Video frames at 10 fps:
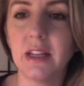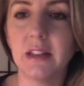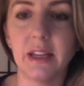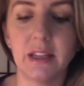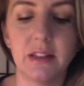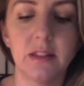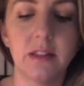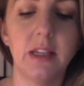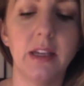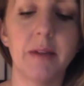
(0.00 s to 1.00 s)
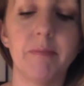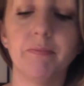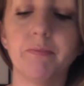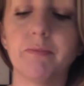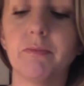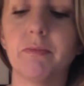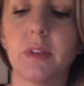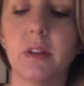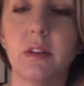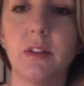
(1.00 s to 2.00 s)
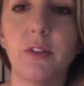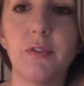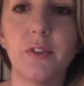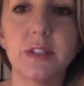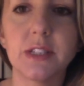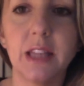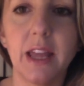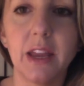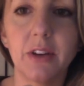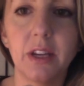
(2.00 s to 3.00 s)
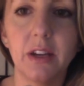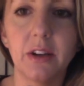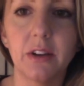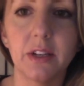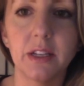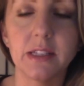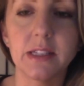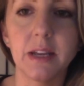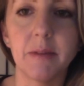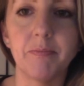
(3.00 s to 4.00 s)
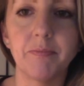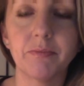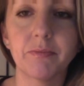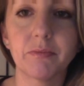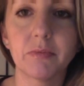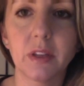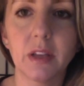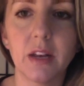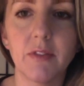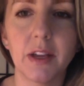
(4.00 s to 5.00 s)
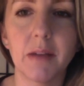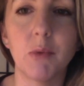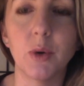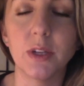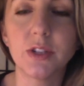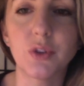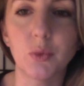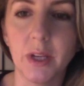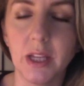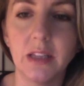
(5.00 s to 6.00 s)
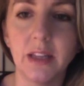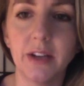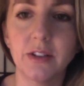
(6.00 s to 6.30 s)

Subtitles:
Like the first layer here is kind of like a moisture wicking layer,